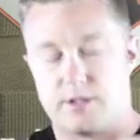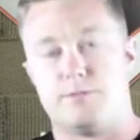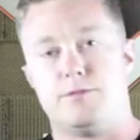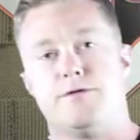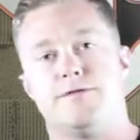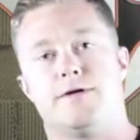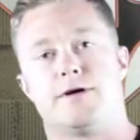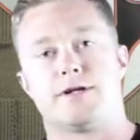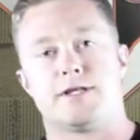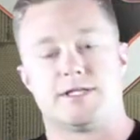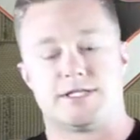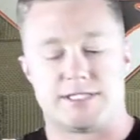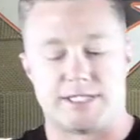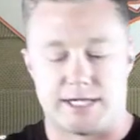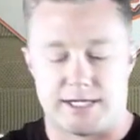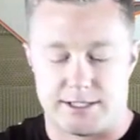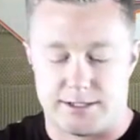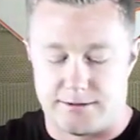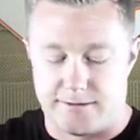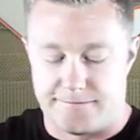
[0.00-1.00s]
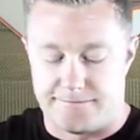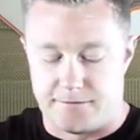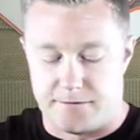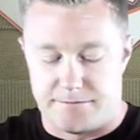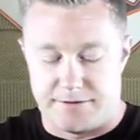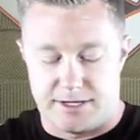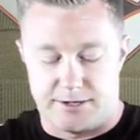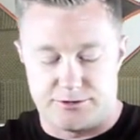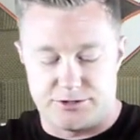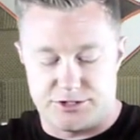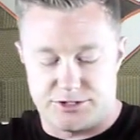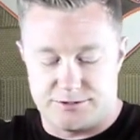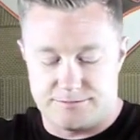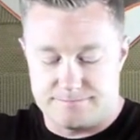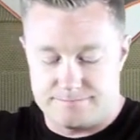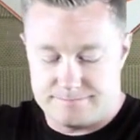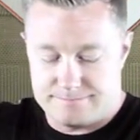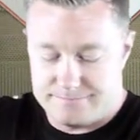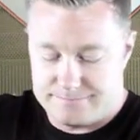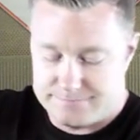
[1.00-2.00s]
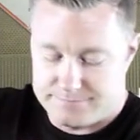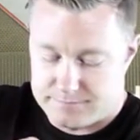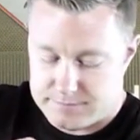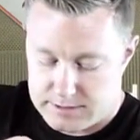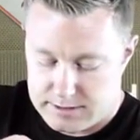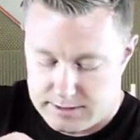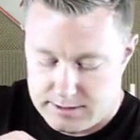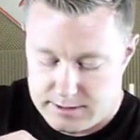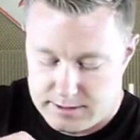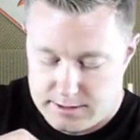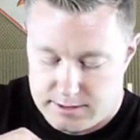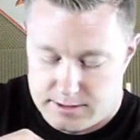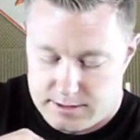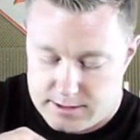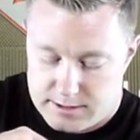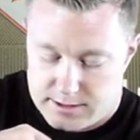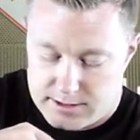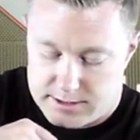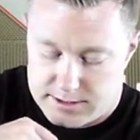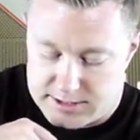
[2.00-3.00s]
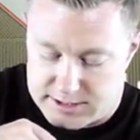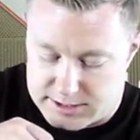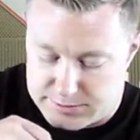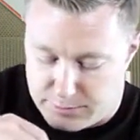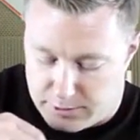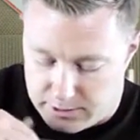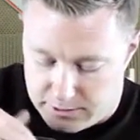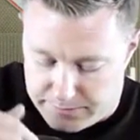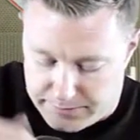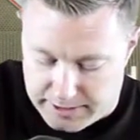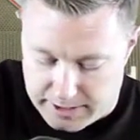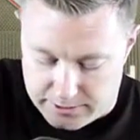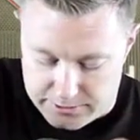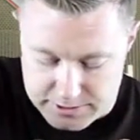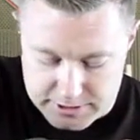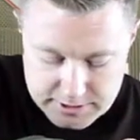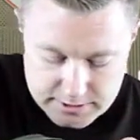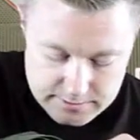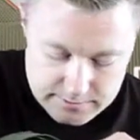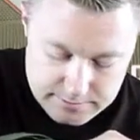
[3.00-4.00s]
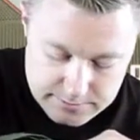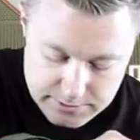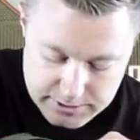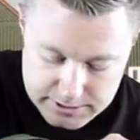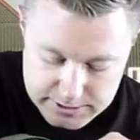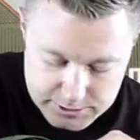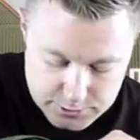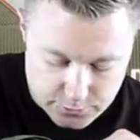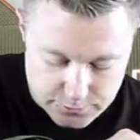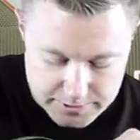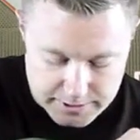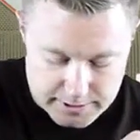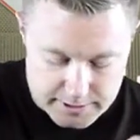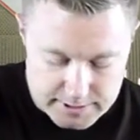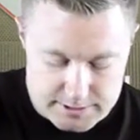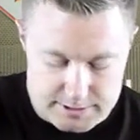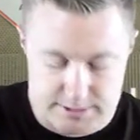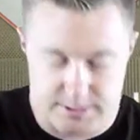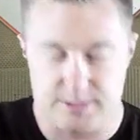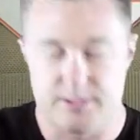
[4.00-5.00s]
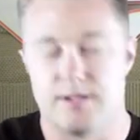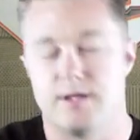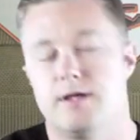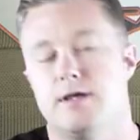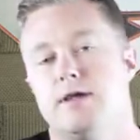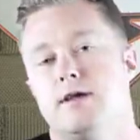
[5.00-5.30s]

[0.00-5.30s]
Gonna move on to the secondary front pouch. It's a smaller pouch, you can store things,